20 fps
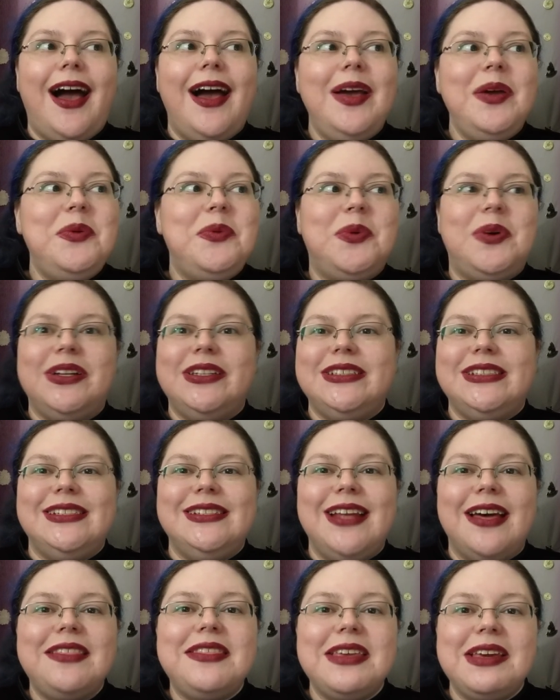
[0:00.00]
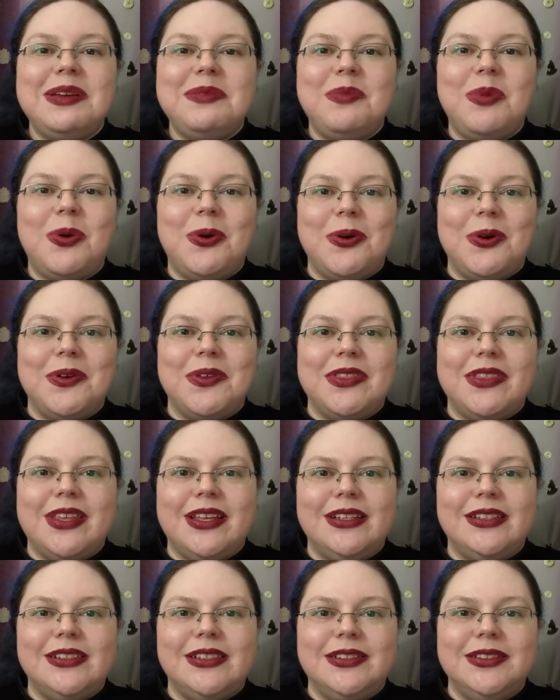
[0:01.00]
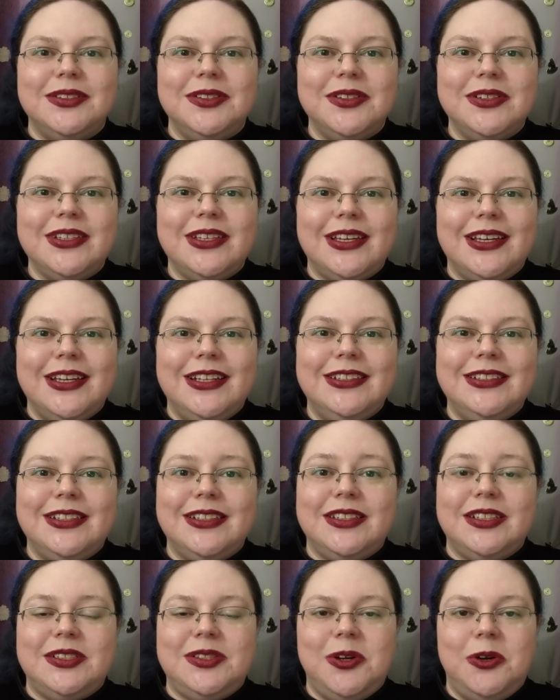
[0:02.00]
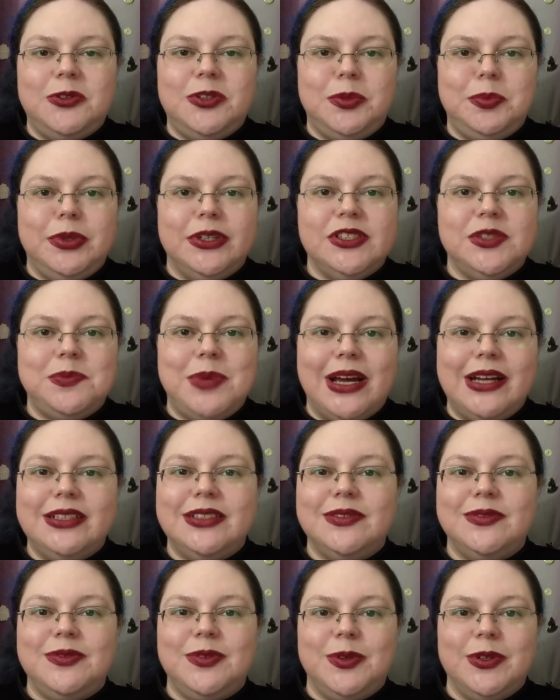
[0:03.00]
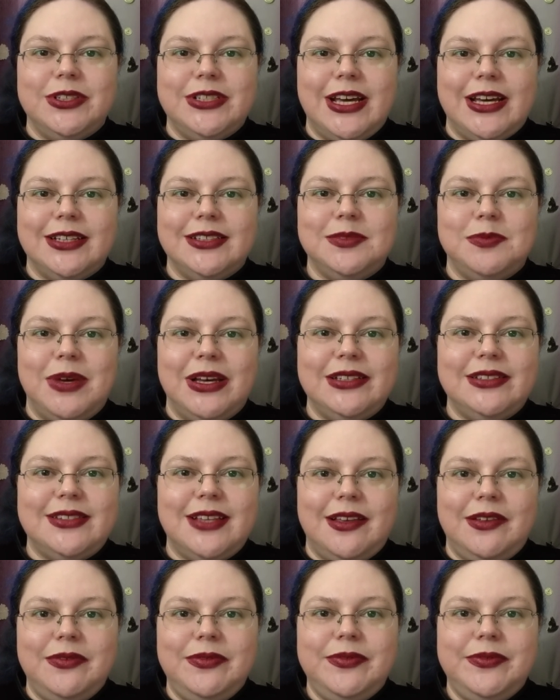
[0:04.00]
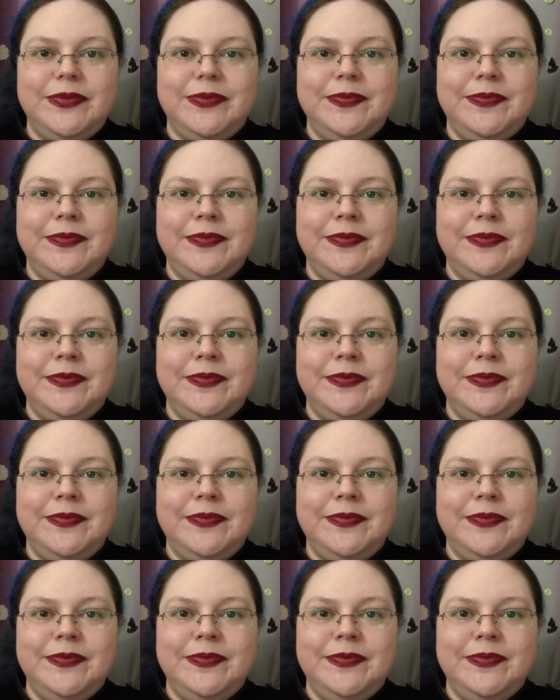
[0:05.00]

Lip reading: I wanted nothing more than to look into the total perspective vortex myself.